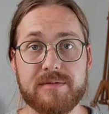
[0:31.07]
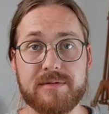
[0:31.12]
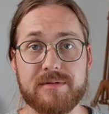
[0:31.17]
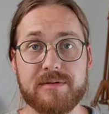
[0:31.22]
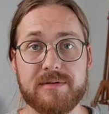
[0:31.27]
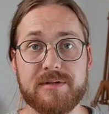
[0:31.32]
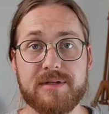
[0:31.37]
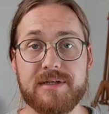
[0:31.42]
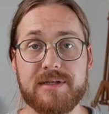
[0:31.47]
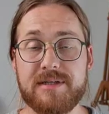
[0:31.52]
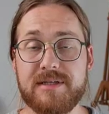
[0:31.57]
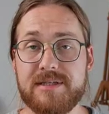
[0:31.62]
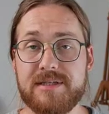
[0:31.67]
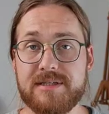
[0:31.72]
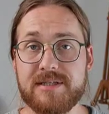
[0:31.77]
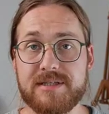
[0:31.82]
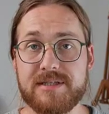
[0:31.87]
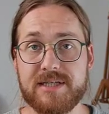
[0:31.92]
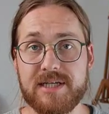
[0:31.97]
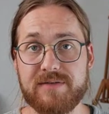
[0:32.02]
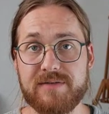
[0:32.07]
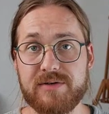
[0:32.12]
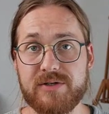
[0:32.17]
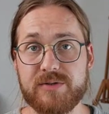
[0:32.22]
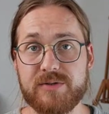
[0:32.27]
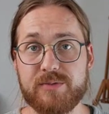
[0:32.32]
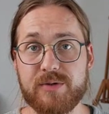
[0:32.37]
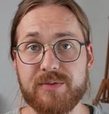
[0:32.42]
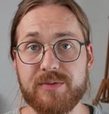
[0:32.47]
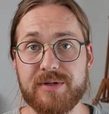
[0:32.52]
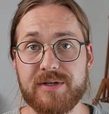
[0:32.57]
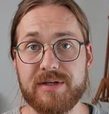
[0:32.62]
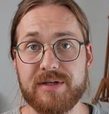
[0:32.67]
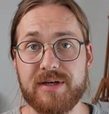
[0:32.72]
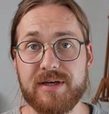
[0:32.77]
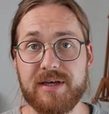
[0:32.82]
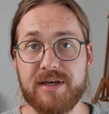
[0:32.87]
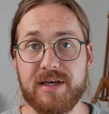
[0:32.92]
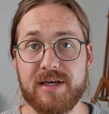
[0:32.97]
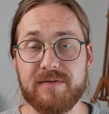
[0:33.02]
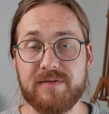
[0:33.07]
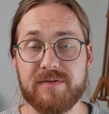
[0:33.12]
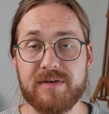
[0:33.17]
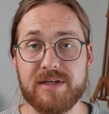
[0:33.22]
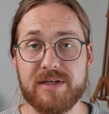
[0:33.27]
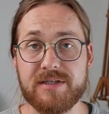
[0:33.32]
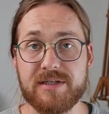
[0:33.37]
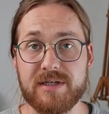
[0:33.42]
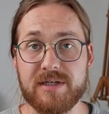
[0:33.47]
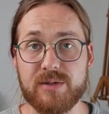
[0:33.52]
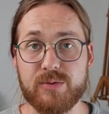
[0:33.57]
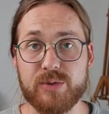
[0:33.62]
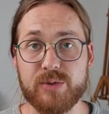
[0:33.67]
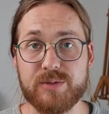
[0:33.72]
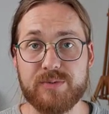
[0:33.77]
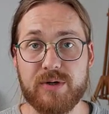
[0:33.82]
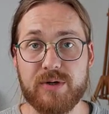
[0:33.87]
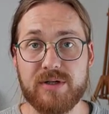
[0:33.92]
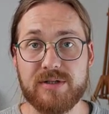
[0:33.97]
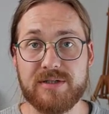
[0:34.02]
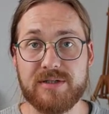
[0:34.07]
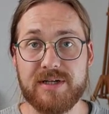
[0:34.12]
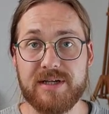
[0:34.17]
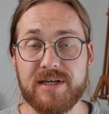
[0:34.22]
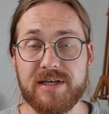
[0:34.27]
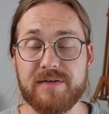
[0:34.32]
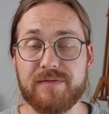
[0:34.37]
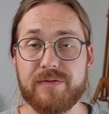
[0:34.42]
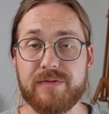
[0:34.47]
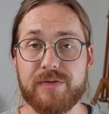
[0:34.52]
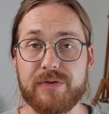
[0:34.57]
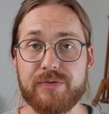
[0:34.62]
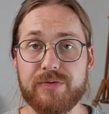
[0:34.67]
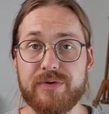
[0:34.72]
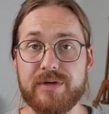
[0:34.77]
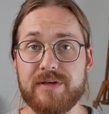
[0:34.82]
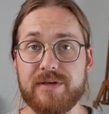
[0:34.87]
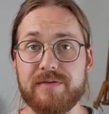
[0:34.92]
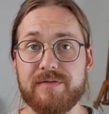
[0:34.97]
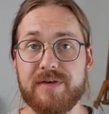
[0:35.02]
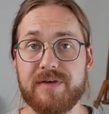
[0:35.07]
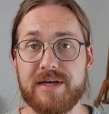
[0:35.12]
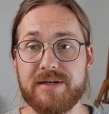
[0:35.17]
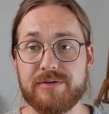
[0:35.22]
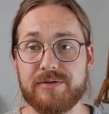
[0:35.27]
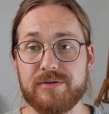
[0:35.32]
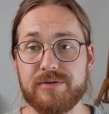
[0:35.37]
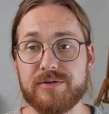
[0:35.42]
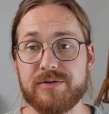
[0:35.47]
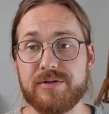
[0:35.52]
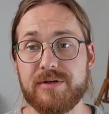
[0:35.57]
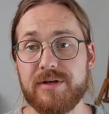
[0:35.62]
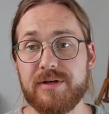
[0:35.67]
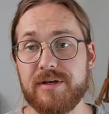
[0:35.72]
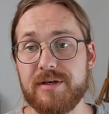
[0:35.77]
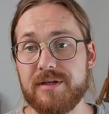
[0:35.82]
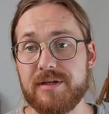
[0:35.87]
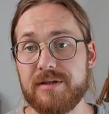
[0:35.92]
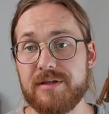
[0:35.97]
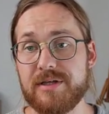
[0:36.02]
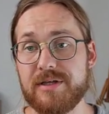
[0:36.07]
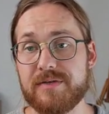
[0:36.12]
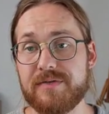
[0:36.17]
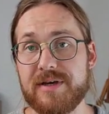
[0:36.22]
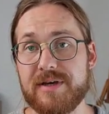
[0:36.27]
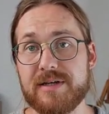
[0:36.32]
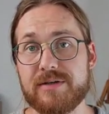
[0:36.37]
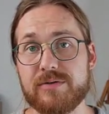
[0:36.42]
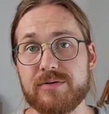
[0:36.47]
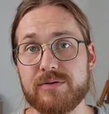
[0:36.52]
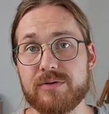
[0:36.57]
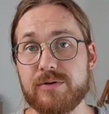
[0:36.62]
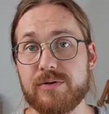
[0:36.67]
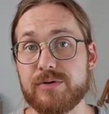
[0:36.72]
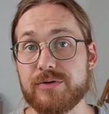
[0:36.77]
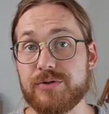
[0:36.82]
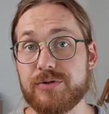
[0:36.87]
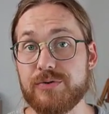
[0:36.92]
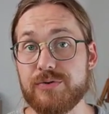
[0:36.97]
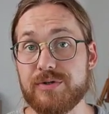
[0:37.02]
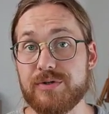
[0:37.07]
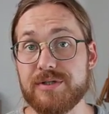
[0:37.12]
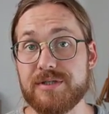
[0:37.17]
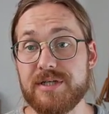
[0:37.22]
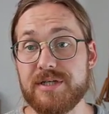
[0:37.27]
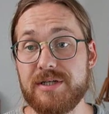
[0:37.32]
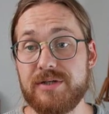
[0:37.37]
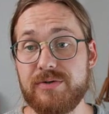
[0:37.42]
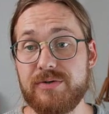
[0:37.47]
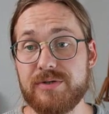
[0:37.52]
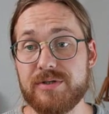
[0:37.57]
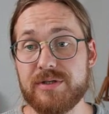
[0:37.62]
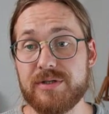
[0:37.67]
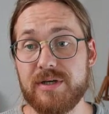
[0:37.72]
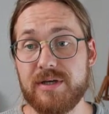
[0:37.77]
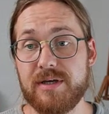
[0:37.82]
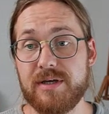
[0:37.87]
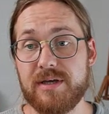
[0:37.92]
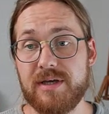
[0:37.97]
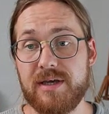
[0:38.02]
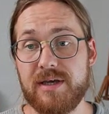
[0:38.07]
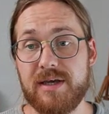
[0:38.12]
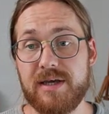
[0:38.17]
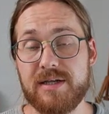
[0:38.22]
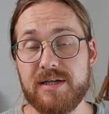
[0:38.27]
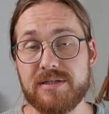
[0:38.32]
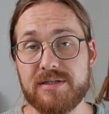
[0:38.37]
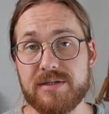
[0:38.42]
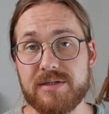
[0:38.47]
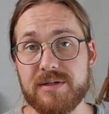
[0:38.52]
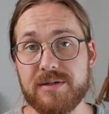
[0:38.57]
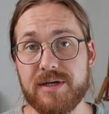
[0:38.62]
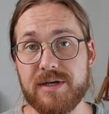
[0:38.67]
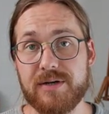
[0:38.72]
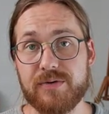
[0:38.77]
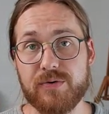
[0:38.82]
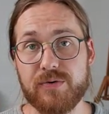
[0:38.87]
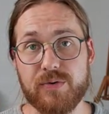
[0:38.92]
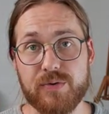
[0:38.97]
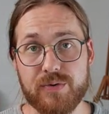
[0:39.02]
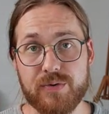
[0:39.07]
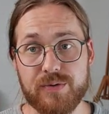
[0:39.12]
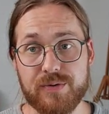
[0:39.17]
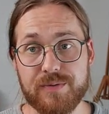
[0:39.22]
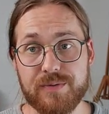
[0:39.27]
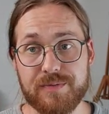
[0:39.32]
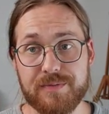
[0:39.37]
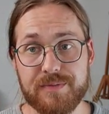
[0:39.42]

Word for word: In this design of experiment, I have a single response and I have three factors. These factors are two continues and a single categorical.